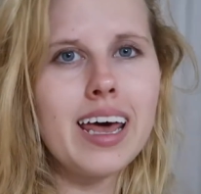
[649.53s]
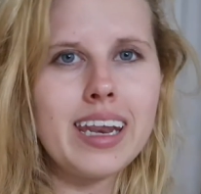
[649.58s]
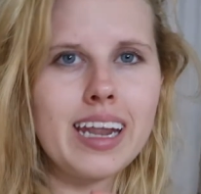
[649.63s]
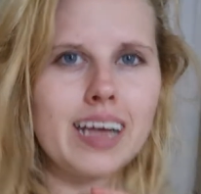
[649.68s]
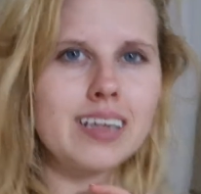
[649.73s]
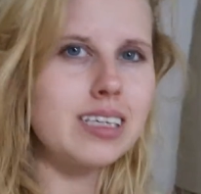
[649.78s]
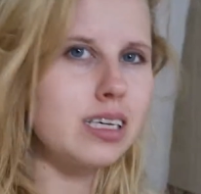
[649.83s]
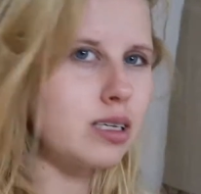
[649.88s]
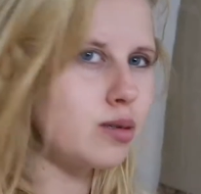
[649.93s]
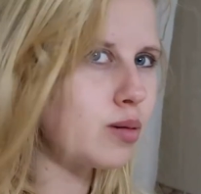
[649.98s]

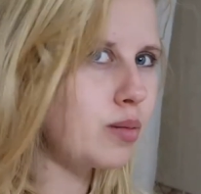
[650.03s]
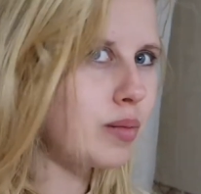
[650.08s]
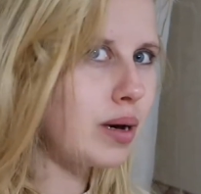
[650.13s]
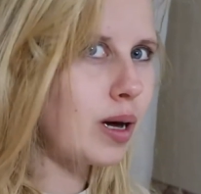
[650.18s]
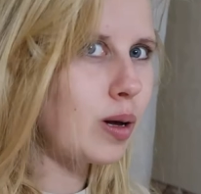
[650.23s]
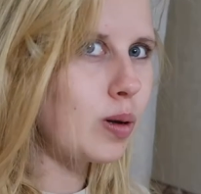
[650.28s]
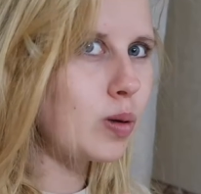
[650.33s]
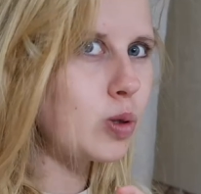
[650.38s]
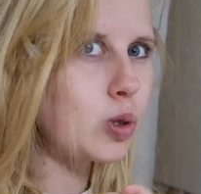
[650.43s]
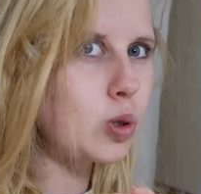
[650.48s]
now takes me
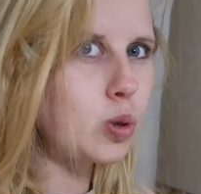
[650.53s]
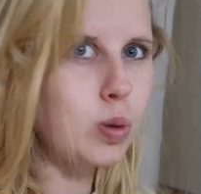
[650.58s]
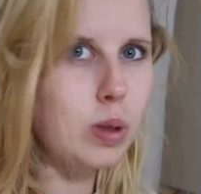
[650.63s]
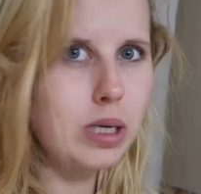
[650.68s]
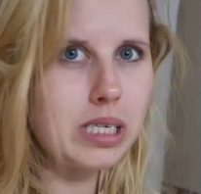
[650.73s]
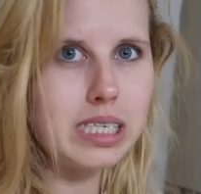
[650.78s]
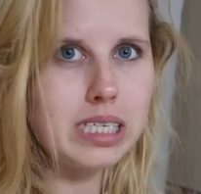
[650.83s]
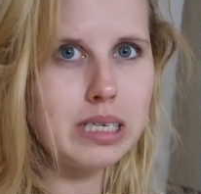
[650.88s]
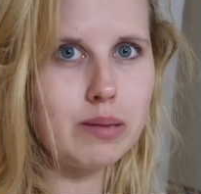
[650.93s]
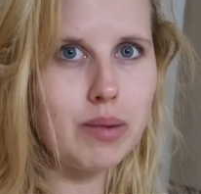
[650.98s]
about
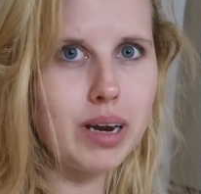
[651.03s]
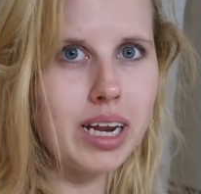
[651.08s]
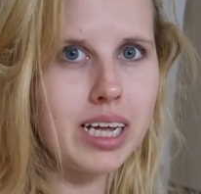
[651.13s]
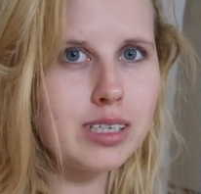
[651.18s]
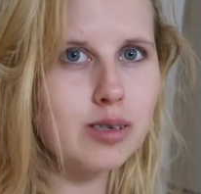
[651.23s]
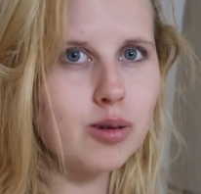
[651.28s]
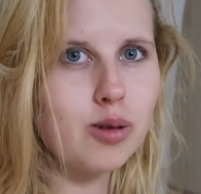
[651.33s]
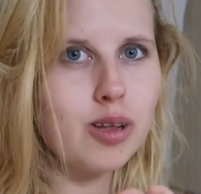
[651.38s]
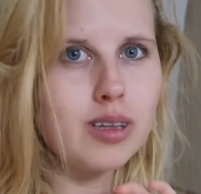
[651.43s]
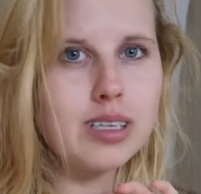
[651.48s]
20
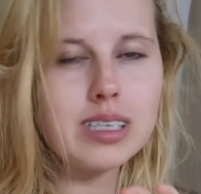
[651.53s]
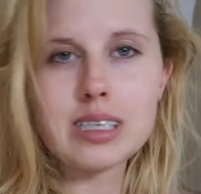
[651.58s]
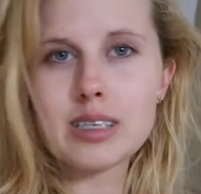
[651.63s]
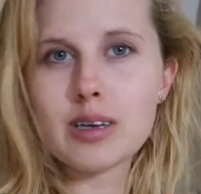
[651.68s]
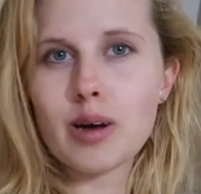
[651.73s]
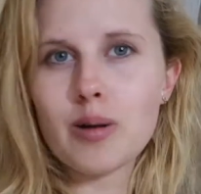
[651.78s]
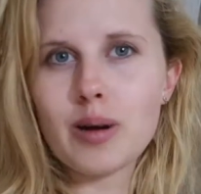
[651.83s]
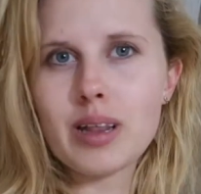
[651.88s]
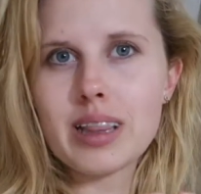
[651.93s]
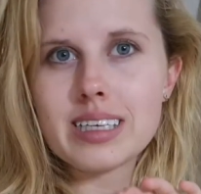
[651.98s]
minutes, although
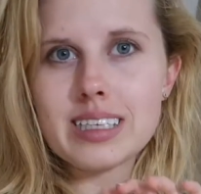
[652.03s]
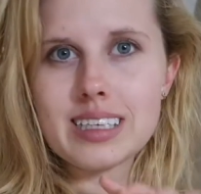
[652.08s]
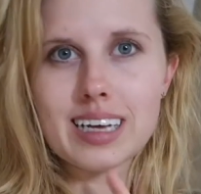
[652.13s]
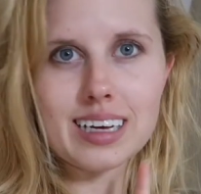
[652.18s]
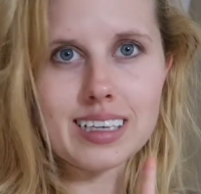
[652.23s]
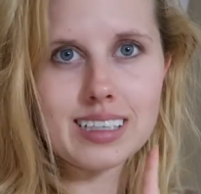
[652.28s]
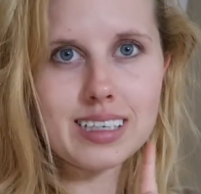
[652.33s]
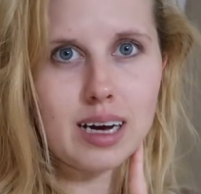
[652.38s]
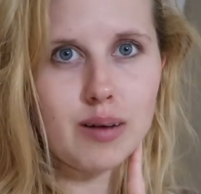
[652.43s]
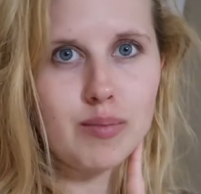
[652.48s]
this only the
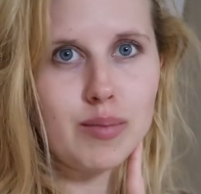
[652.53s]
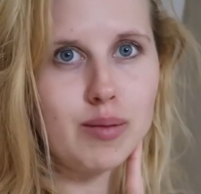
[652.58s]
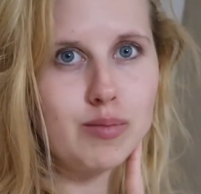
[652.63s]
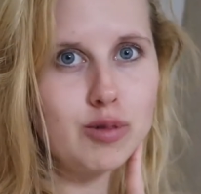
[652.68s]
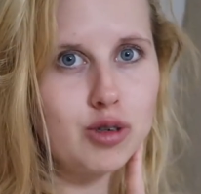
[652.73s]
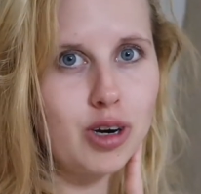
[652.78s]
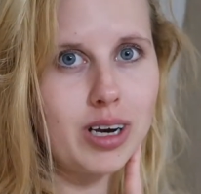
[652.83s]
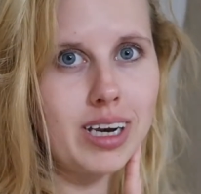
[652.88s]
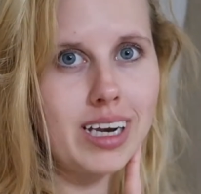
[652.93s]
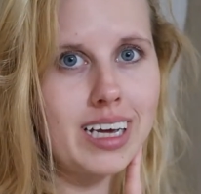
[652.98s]
second time that
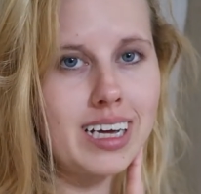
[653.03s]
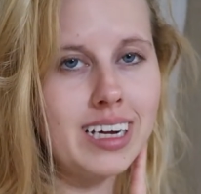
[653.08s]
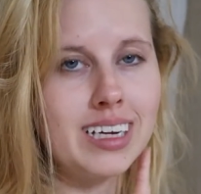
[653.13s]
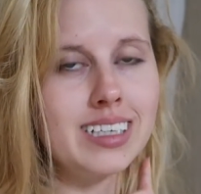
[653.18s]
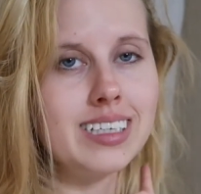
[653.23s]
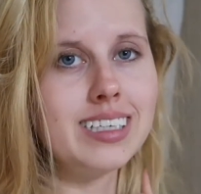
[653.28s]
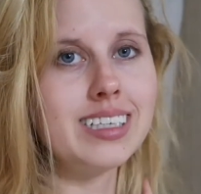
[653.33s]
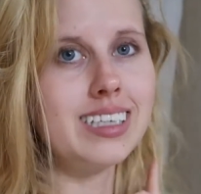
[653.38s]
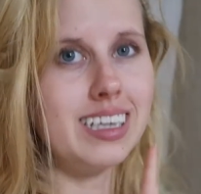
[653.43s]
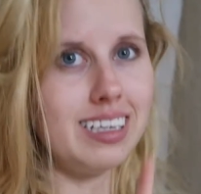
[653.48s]
I'm straightening
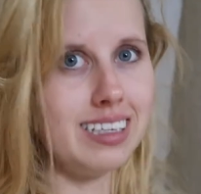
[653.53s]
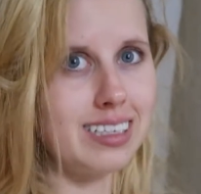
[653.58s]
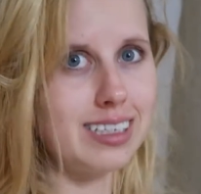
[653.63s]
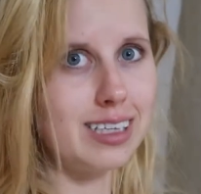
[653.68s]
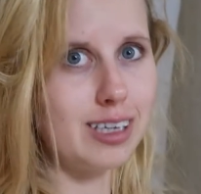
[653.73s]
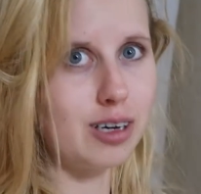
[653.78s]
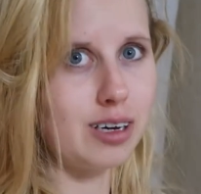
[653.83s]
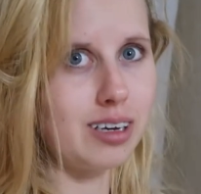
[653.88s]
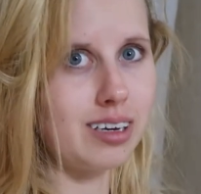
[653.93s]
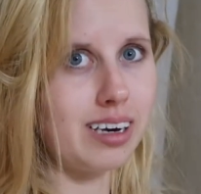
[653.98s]
it since
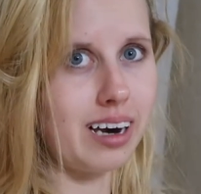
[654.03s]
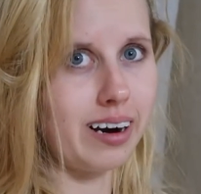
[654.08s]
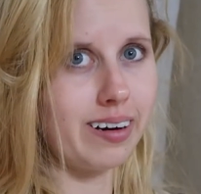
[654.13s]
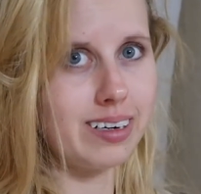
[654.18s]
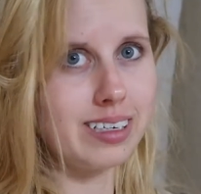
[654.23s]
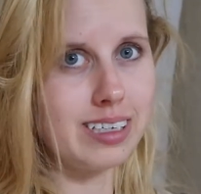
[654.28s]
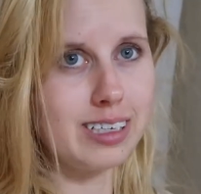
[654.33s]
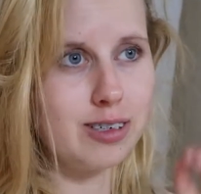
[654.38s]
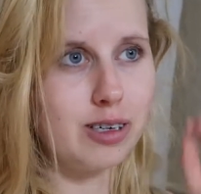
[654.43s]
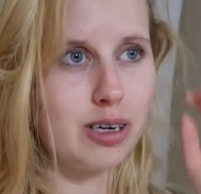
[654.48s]
the
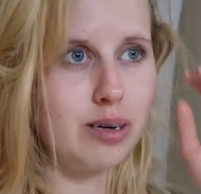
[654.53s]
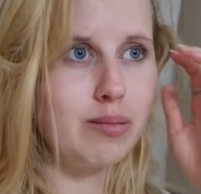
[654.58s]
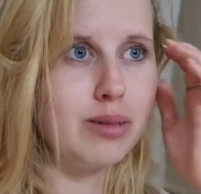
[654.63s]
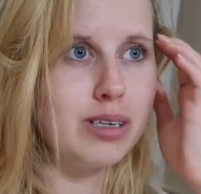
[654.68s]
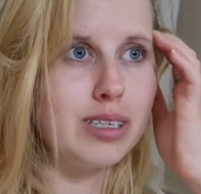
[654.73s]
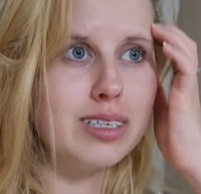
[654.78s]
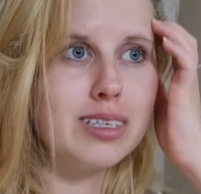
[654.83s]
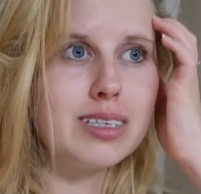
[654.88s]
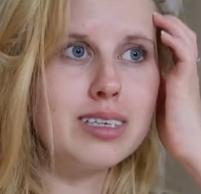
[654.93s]
keratin treatment.